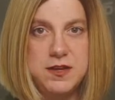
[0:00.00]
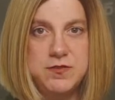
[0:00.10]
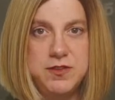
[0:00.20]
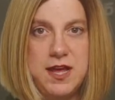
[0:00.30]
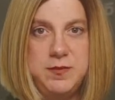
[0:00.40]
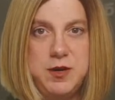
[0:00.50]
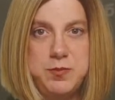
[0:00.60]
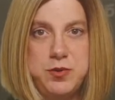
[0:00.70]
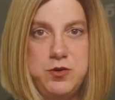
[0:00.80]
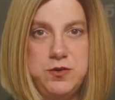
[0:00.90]
Vladimir
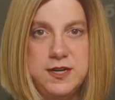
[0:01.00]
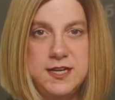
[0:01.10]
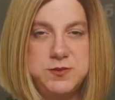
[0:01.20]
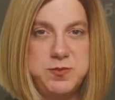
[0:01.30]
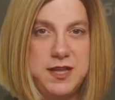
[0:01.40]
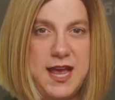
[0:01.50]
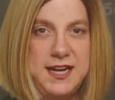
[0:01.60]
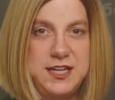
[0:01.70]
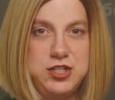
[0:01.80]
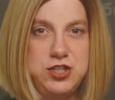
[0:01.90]
Putin is
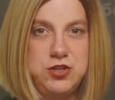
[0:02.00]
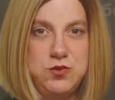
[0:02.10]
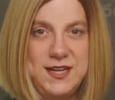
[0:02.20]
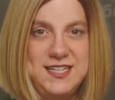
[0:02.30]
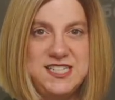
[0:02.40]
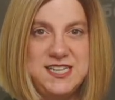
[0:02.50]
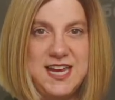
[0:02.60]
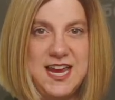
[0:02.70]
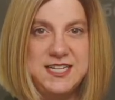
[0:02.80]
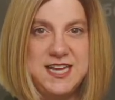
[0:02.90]
planning to
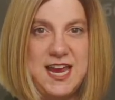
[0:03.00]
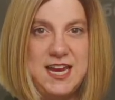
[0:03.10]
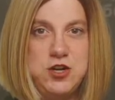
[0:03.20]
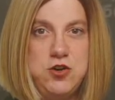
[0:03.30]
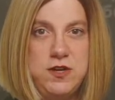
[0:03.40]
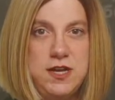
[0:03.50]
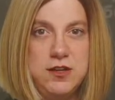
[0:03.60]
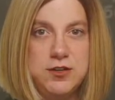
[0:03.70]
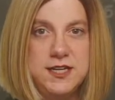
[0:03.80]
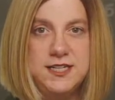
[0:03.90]
instigate a
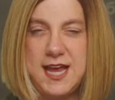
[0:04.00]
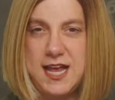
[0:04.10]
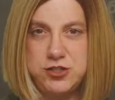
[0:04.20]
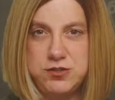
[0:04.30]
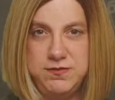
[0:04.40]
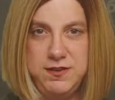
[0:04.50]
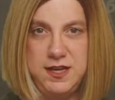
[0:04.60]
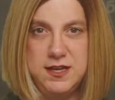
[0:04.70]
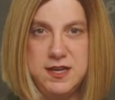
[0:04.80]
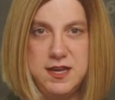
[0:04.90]
nuclear
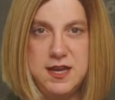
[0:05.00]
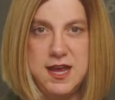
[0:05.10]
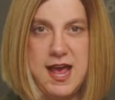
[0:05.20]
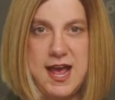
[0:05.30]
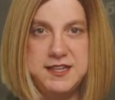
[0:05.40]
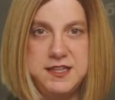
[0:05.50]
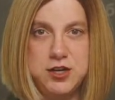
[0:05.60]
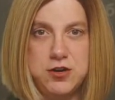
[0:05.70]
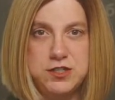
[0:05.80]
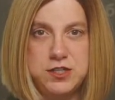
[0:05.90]
catastrophe at the
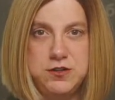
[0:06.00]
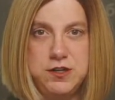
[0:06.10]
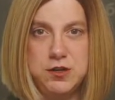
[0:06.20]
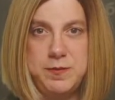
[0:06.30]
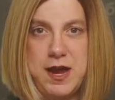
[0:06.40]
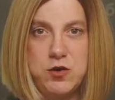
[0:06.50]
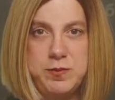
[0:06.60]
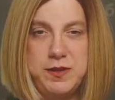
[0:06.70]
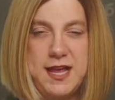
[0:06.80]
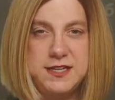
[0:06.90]
Kursk Nuclear Power
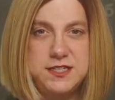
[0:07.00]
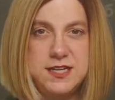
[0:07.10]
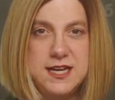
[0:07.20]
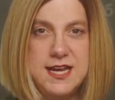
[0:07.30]
Plant,